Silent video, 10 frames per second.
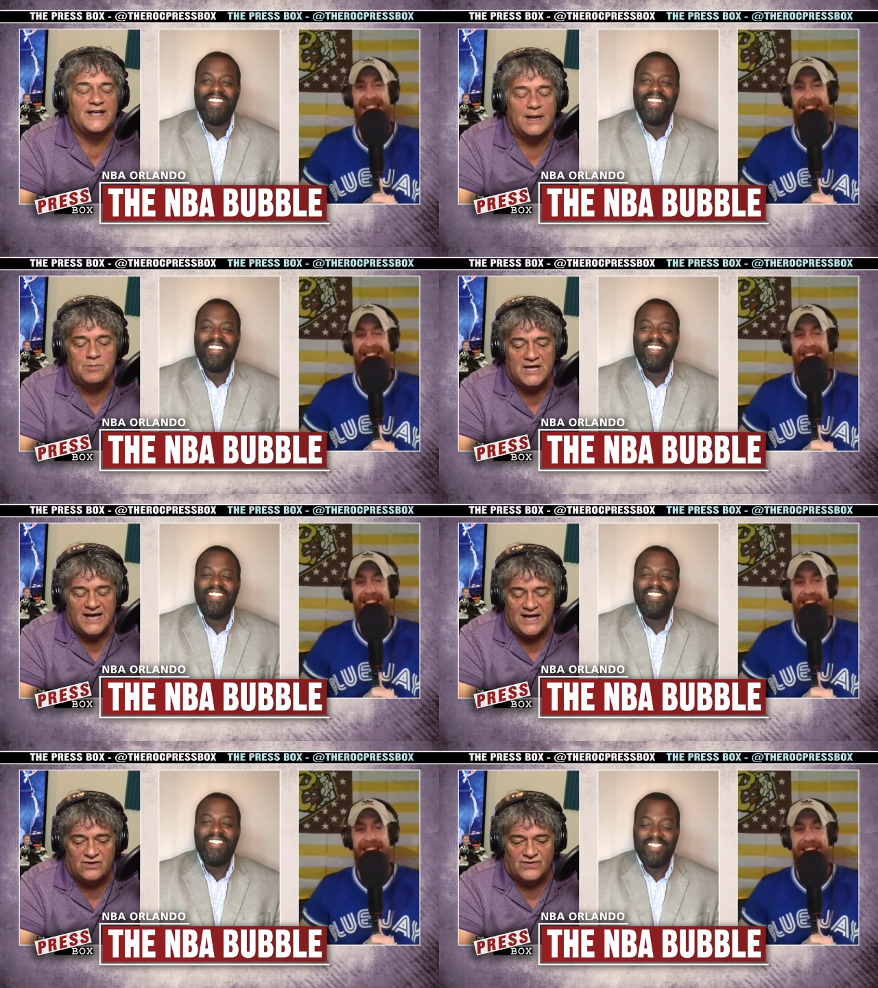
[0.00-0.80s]
Speaker 1: The
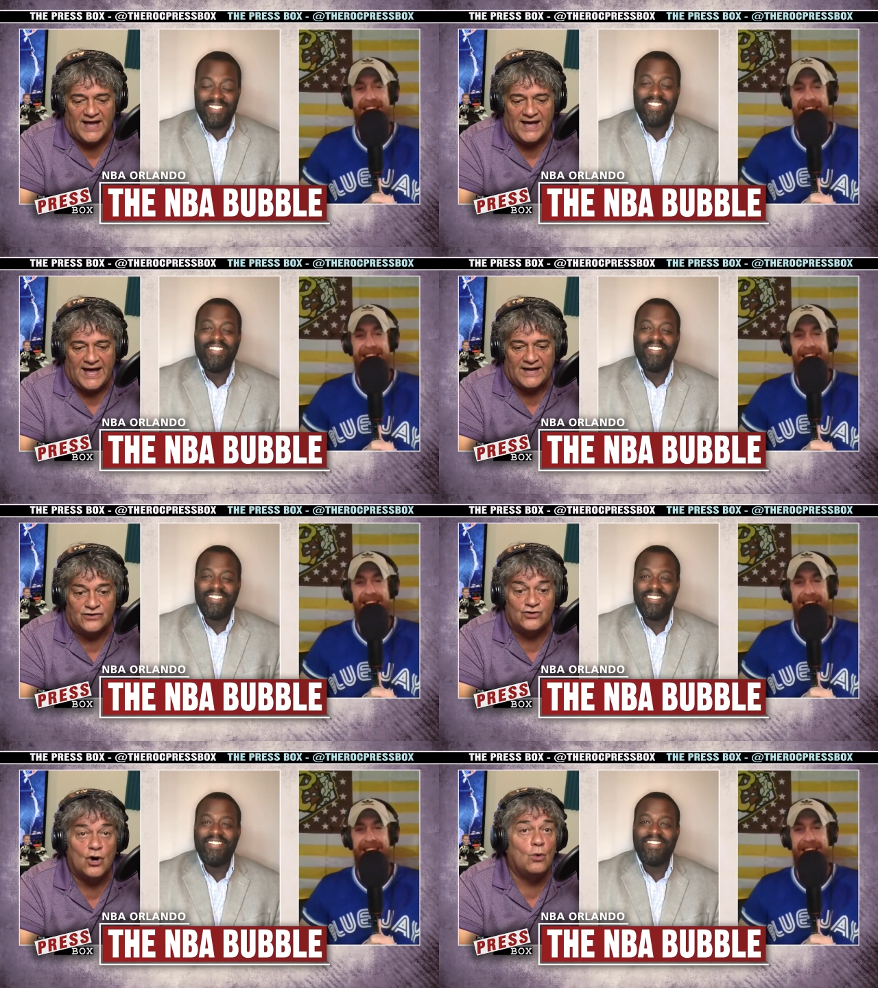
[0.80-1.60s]
NBA has ha-
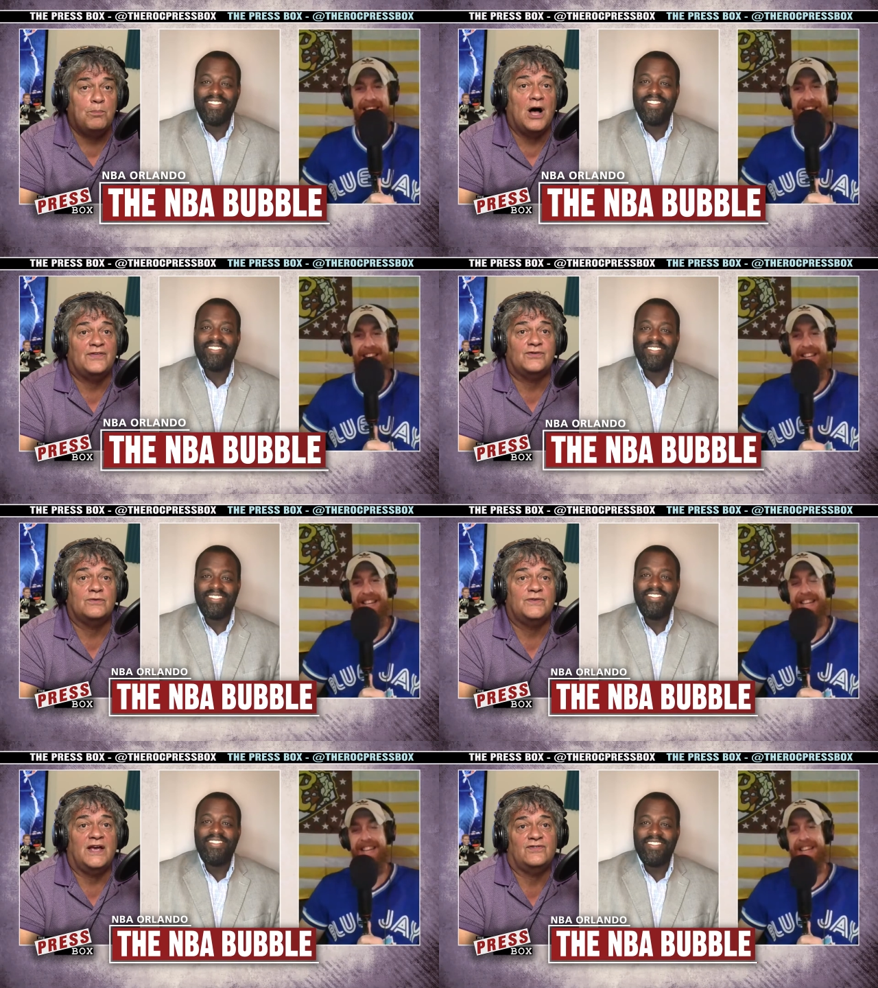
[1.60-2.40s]
had no
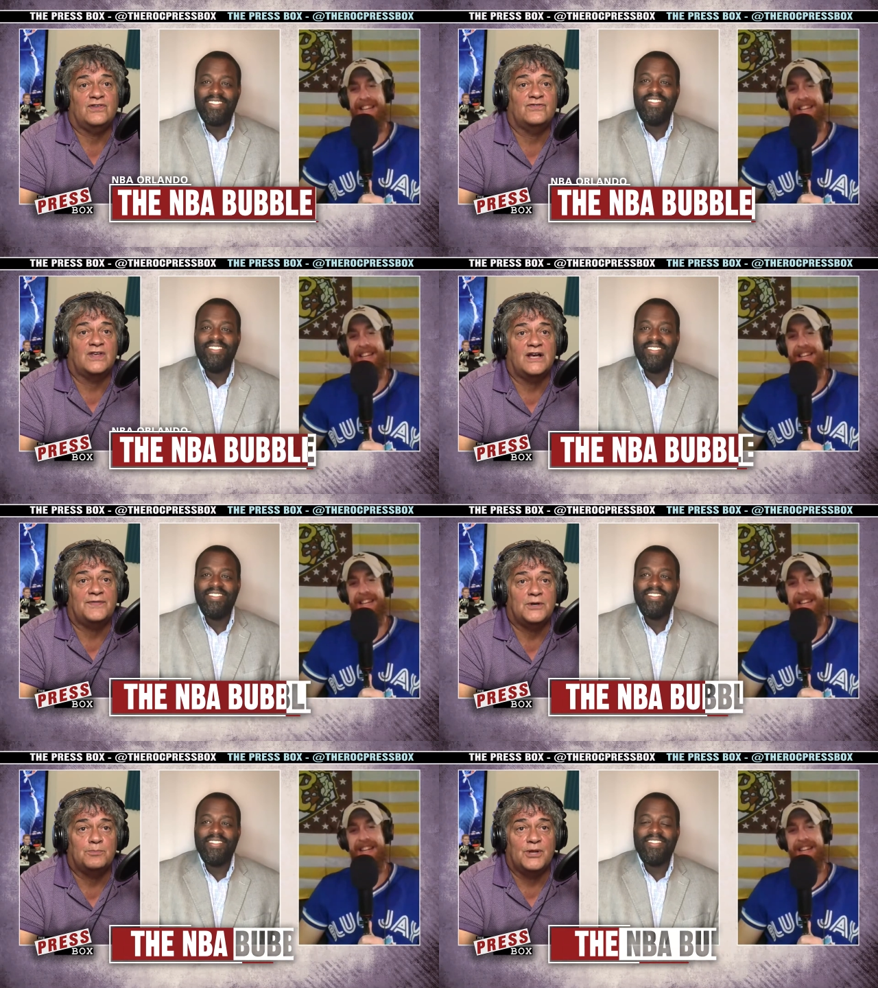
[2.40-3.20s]
positive tests since they
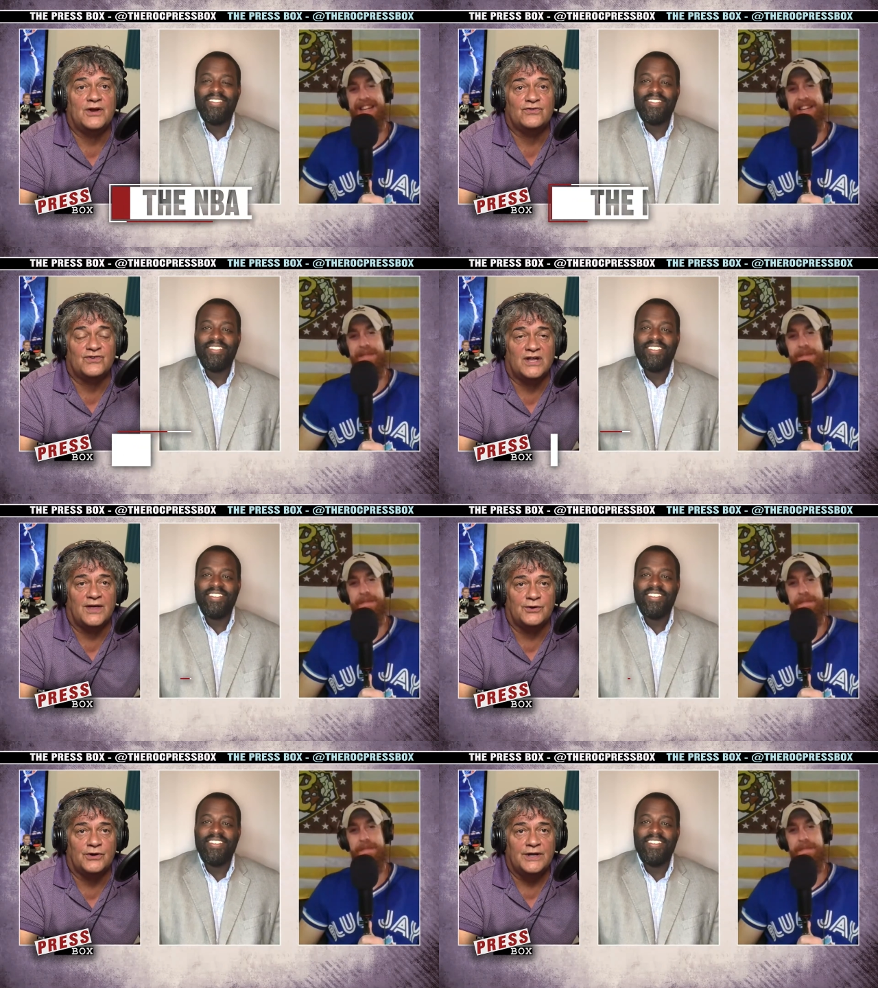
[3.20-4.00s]
got their players
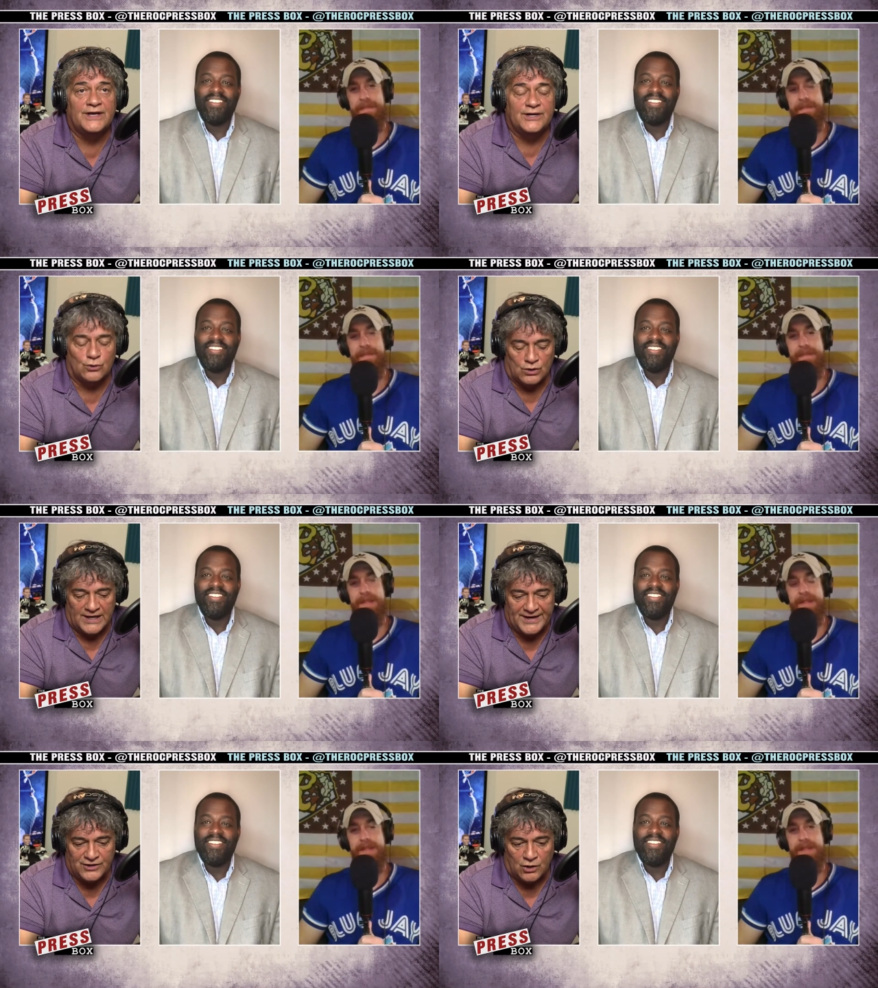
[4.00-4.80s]
together in
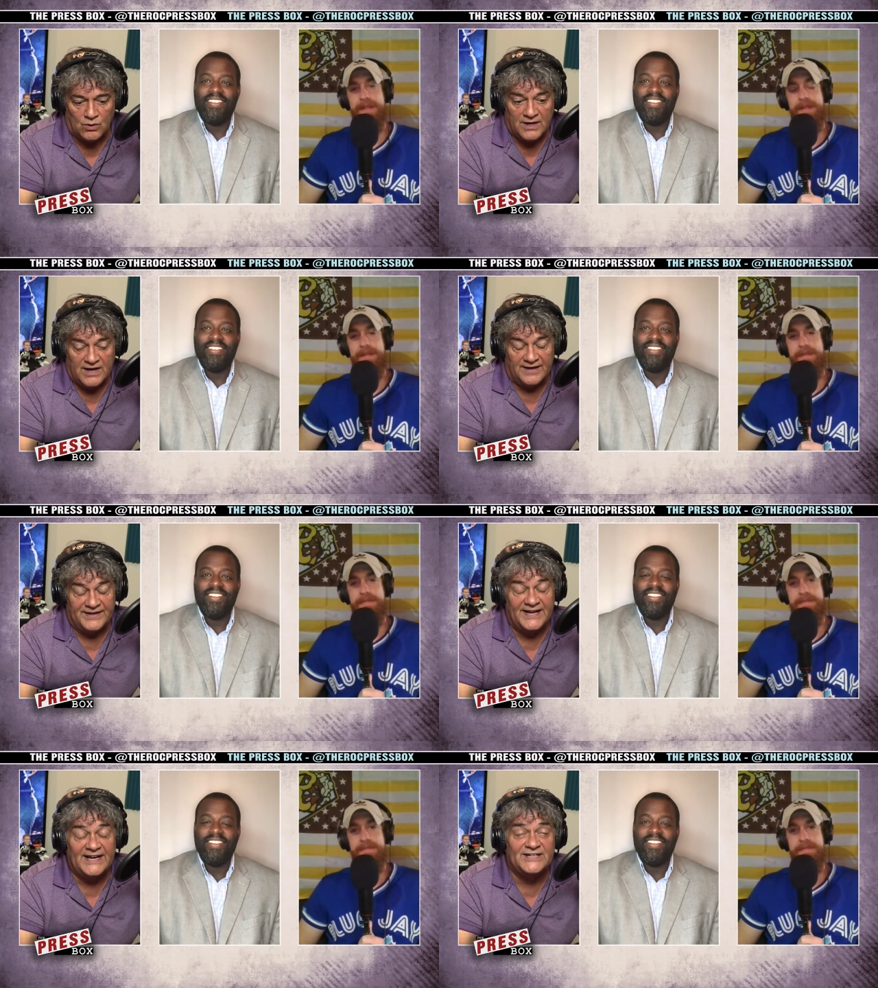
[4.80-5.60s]
Orlando,
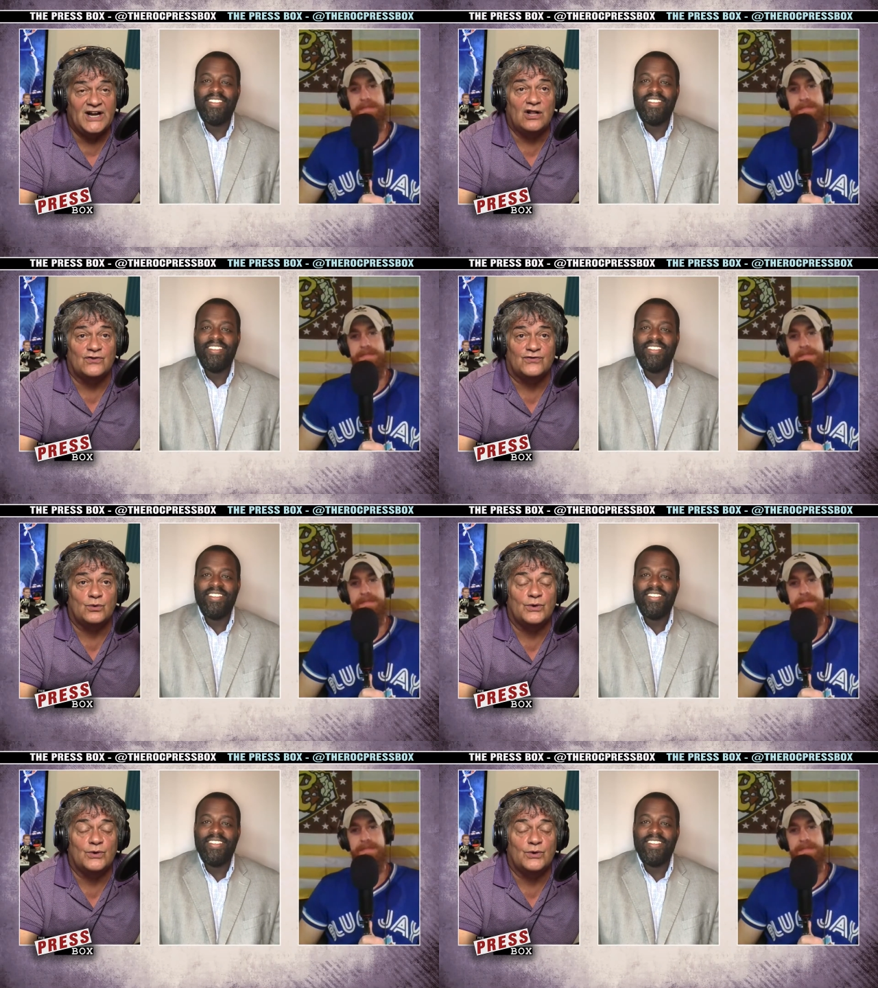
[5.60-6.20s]
and the NHL is